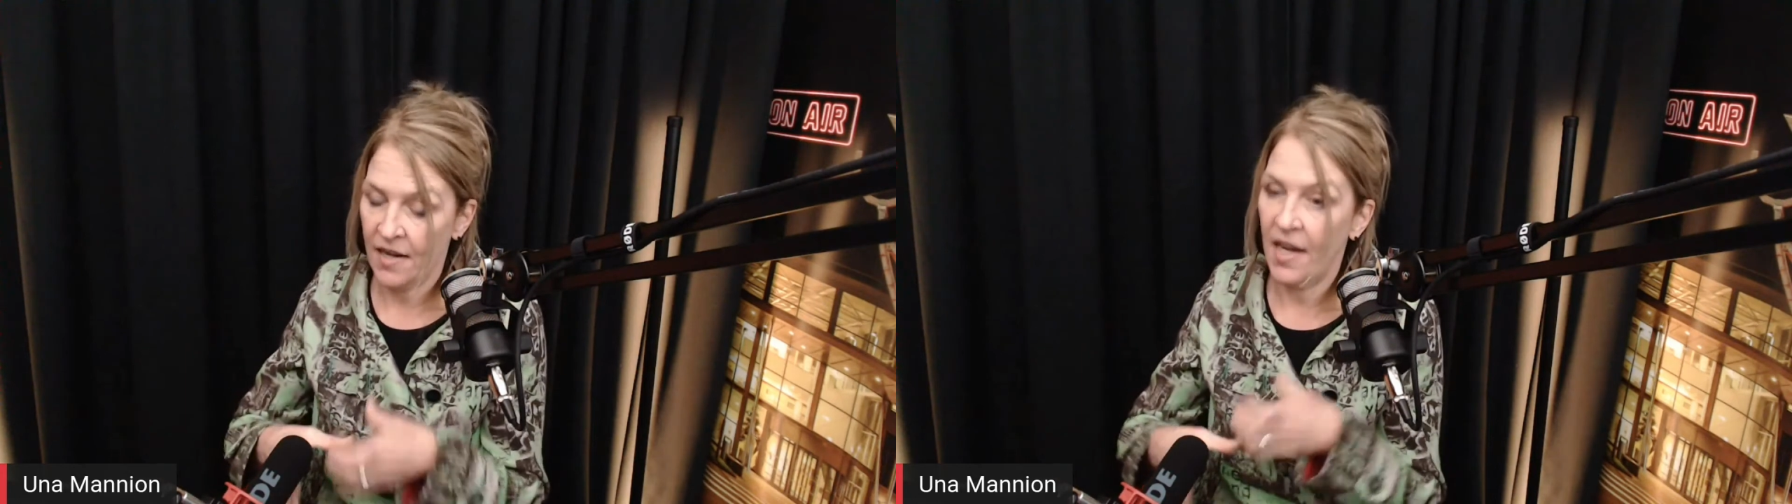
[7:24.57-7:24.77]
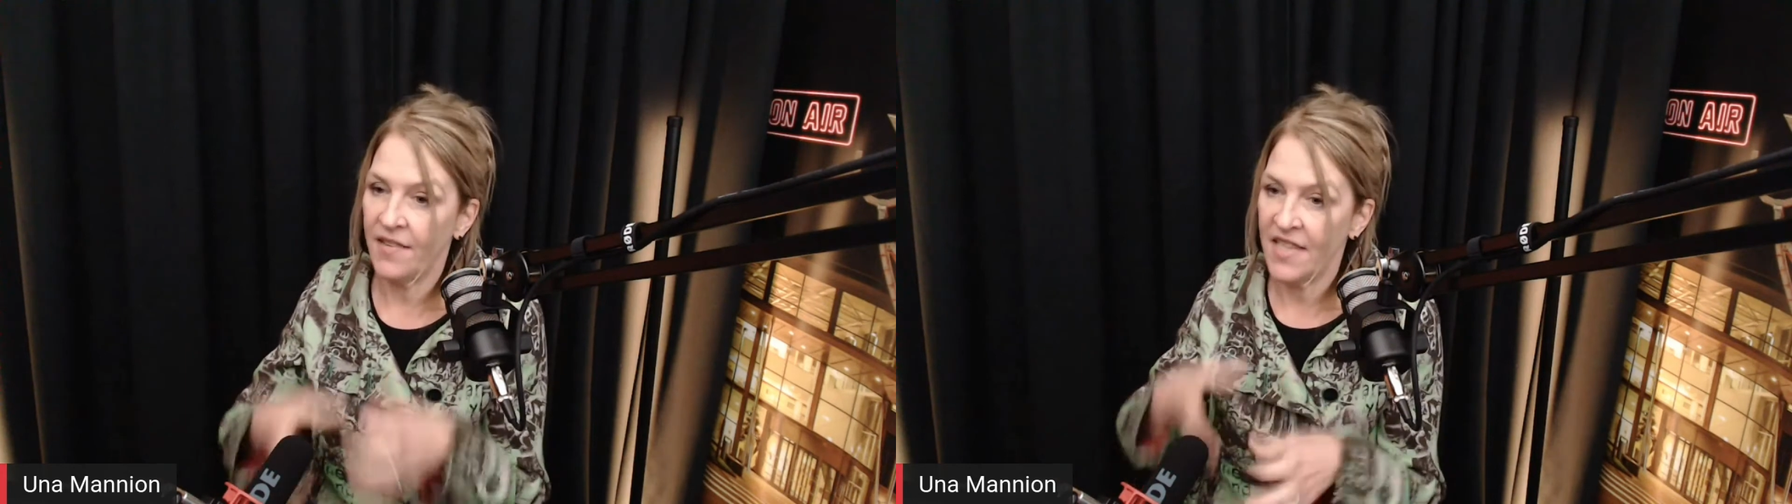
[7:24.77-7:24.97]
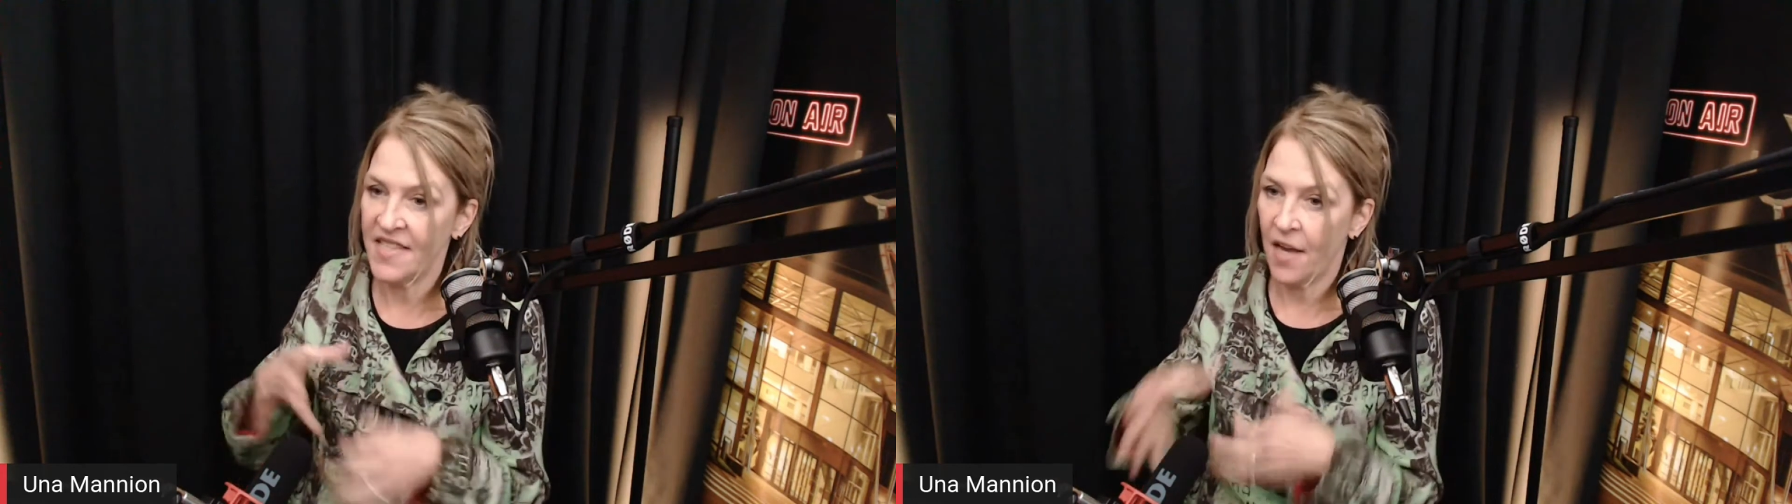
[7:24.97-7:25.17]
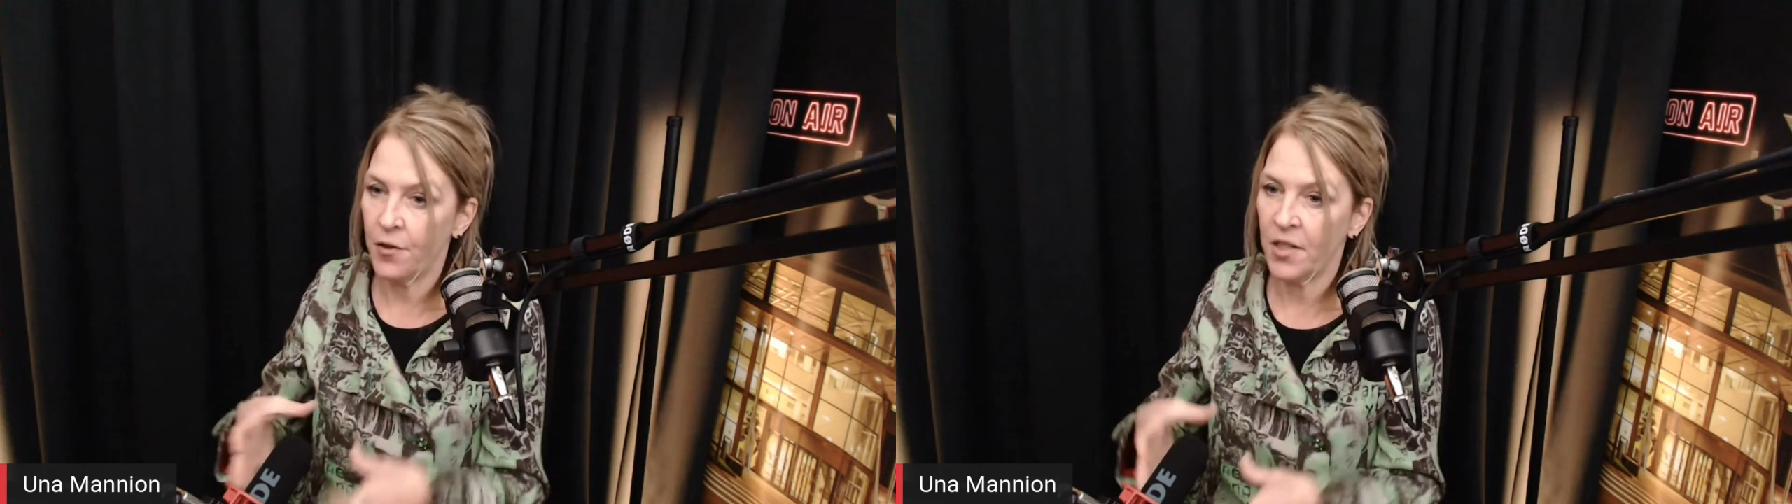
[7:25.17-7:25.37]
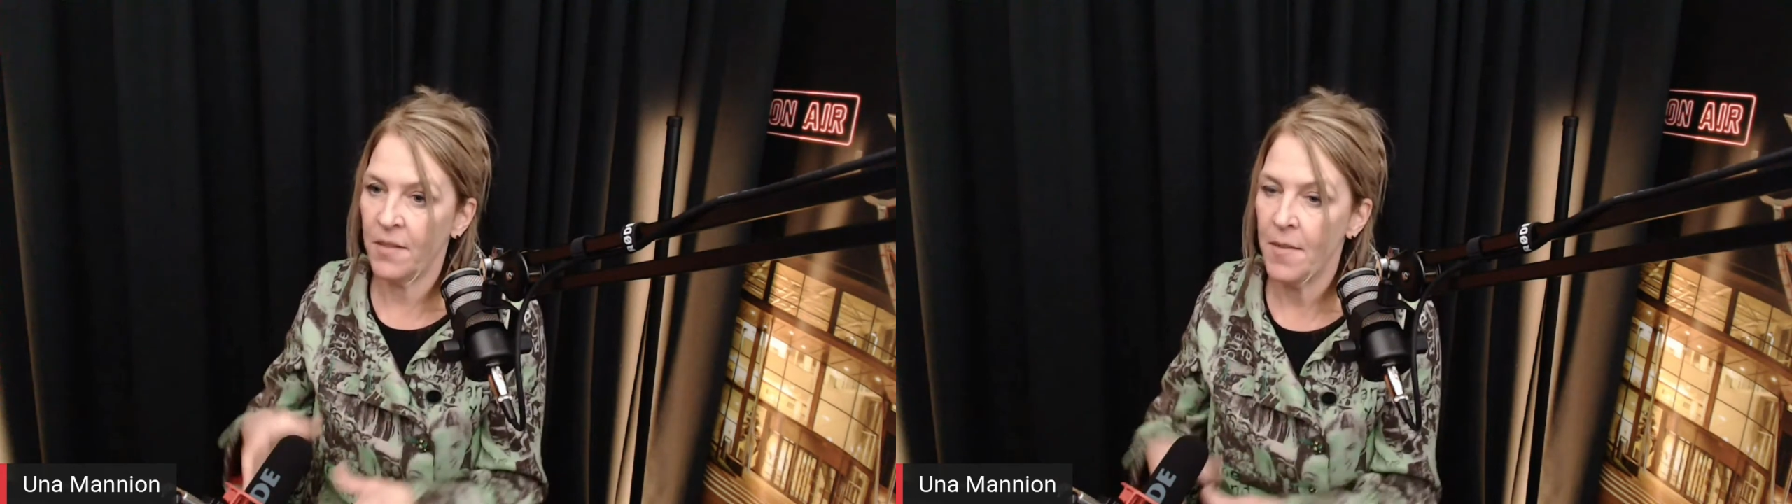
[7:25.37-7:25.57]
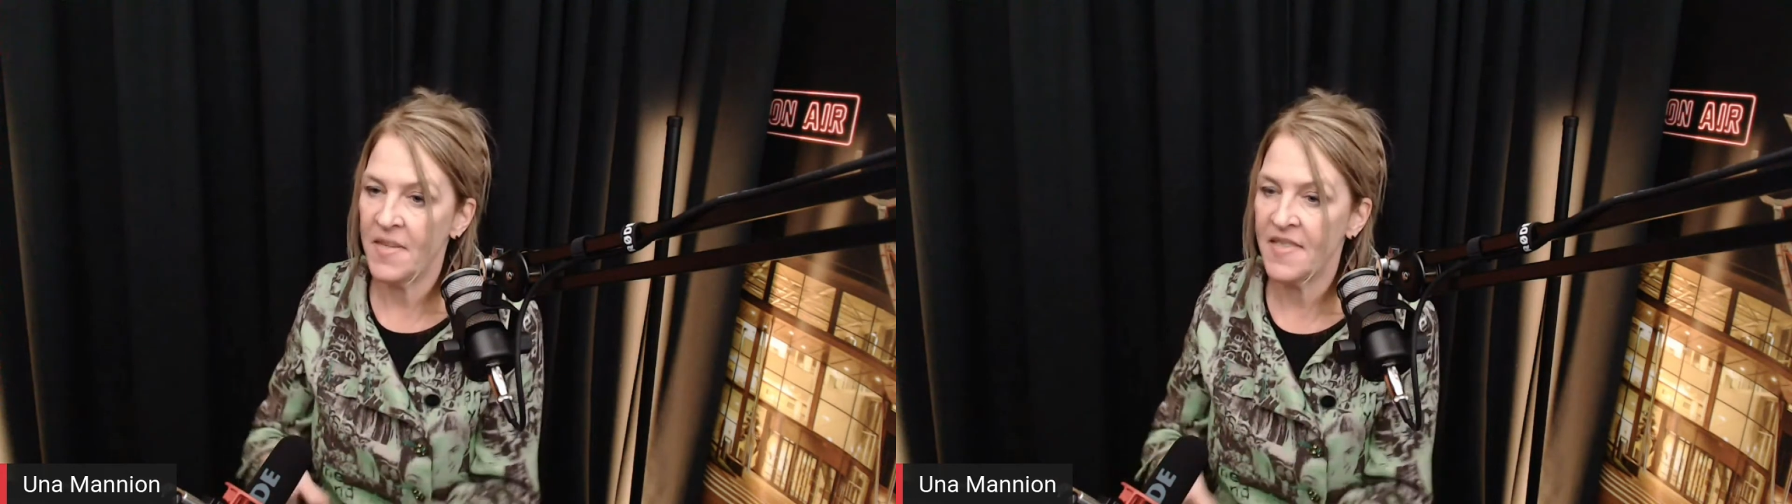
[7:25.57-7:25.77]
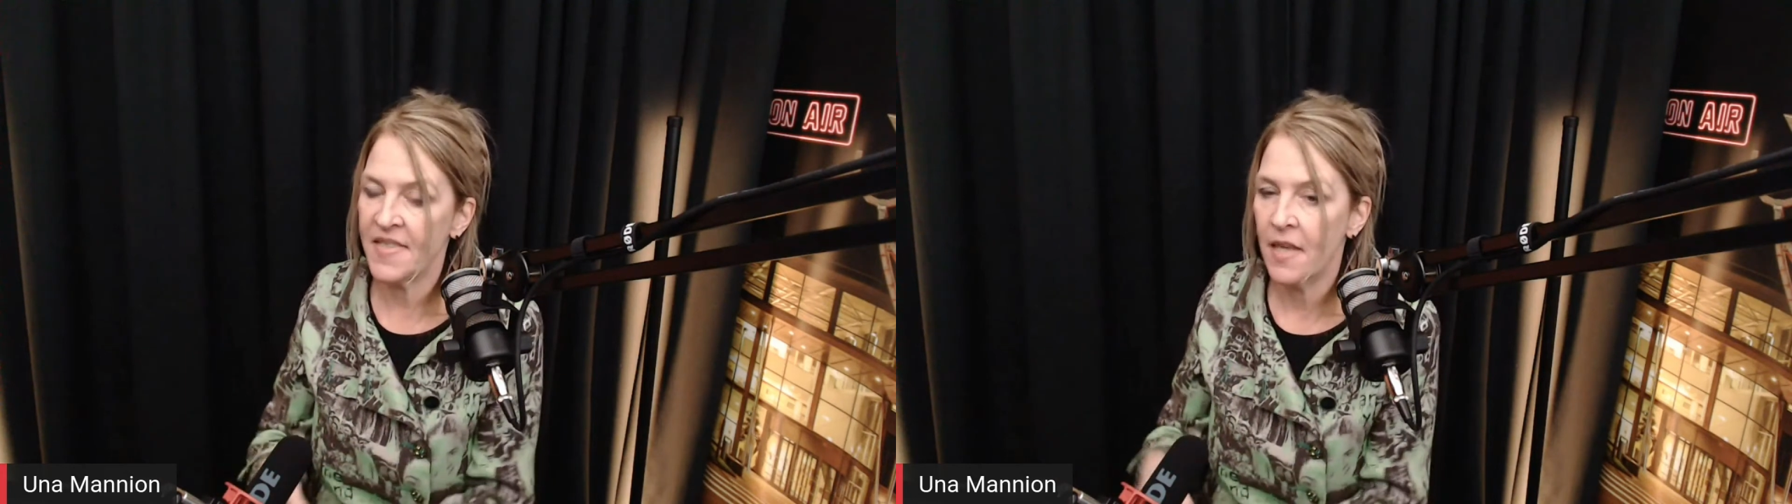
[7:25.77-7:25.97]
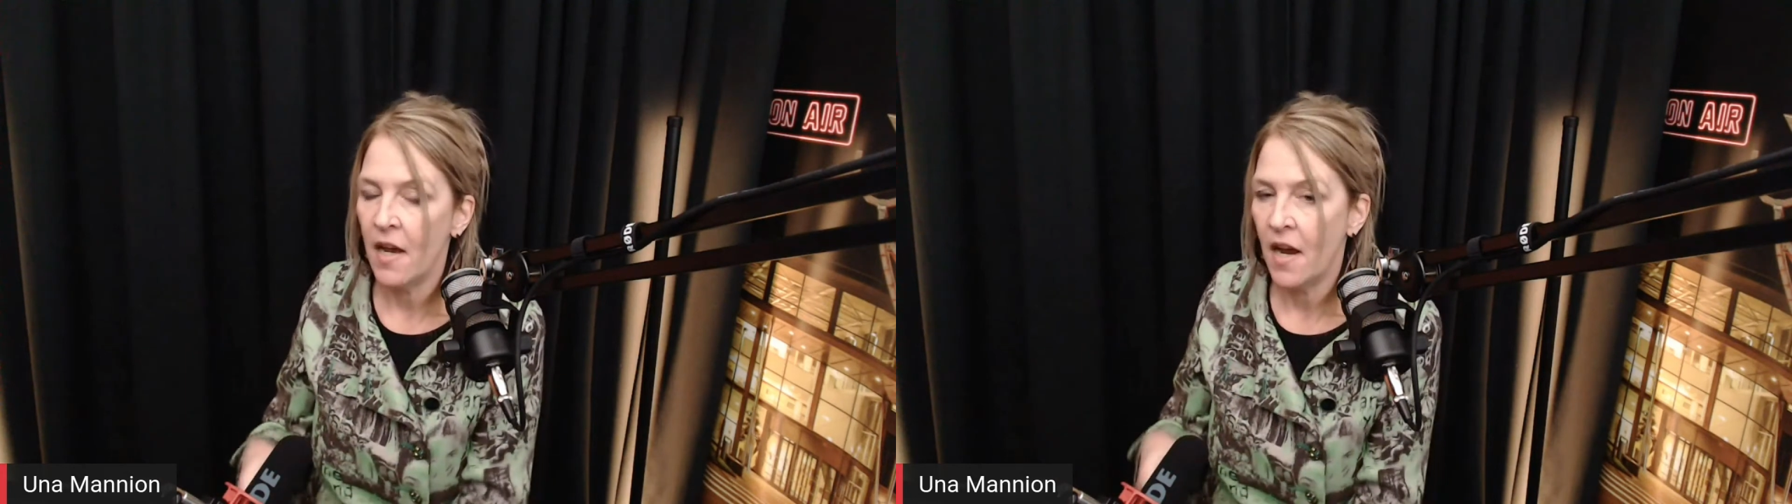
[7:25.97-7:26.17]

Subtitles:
I had these other commitments,